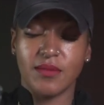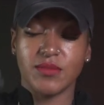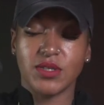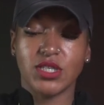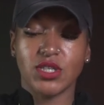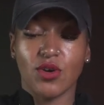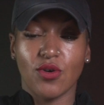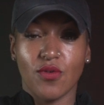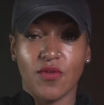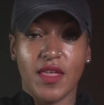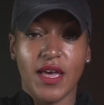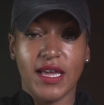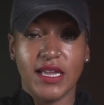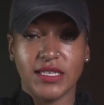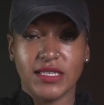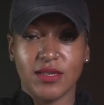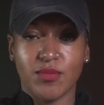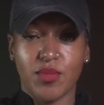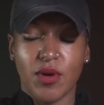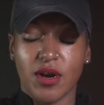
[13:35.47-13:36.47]
So that
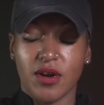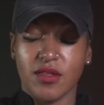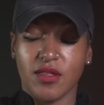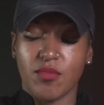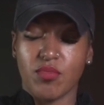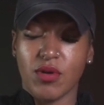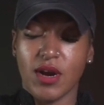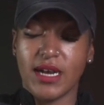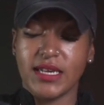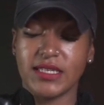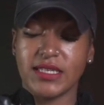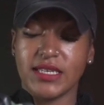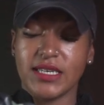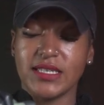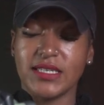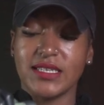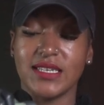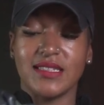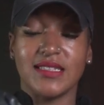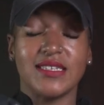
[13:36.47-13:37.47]
is a part of the
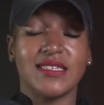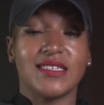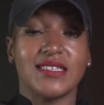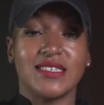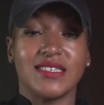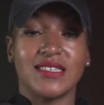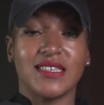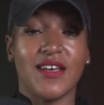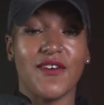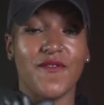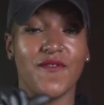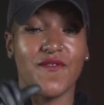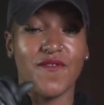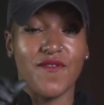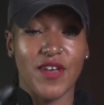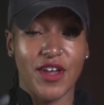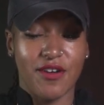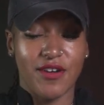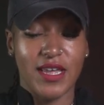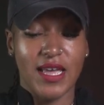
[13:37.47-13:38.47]
process. And this is
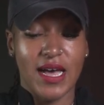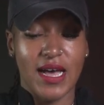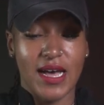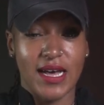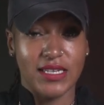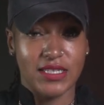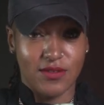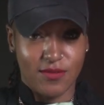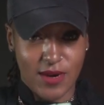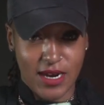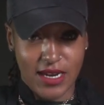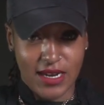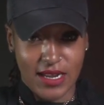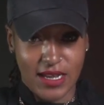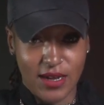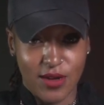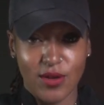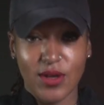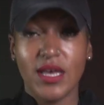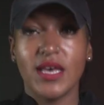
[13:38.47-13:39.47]
very hot right
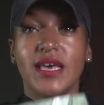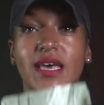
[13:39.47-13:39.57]
now.